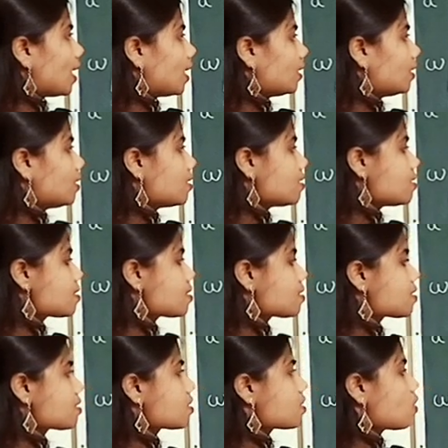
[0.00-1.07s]
this
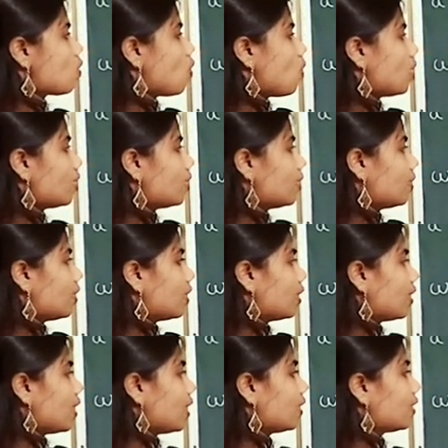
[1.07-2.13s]
alternate
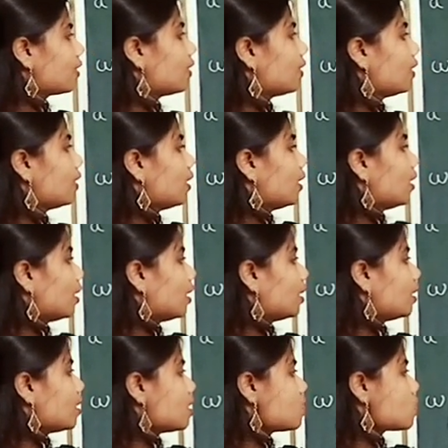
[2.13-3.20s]
angle, it
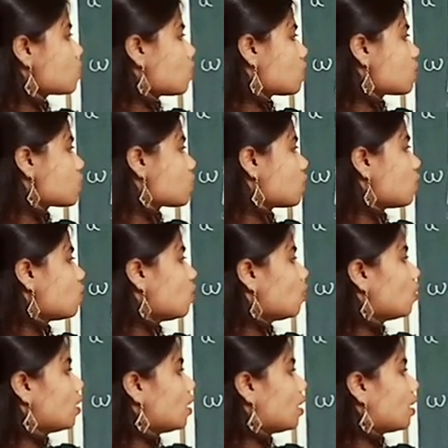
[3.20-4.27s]
is also
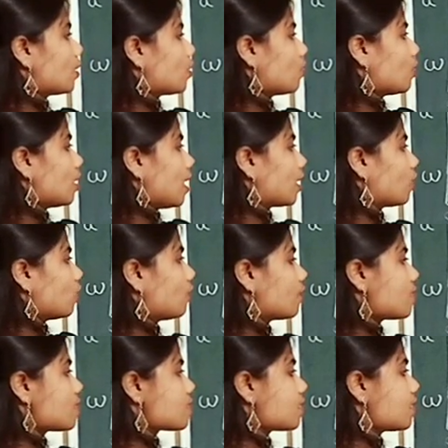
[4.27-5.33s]
your angle of
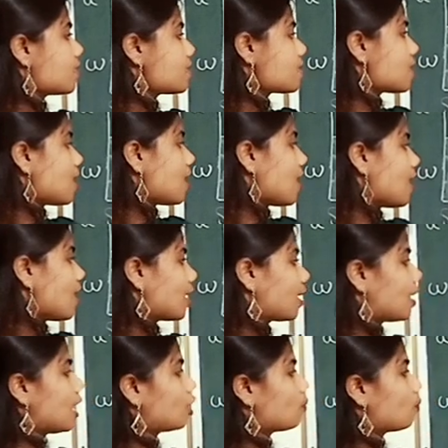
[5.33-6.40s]
incidence I
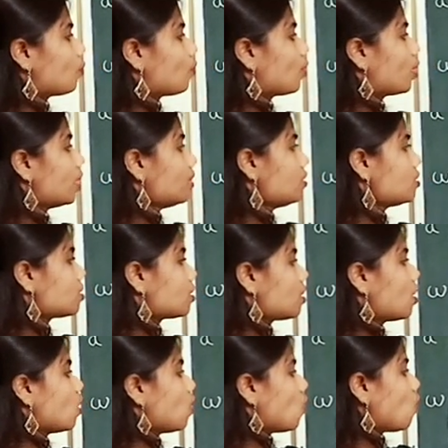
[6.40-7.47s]
at point
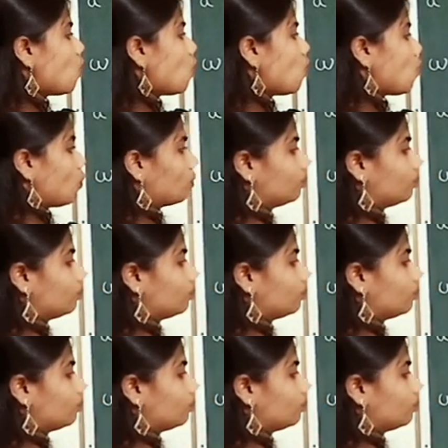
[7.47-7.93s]
O.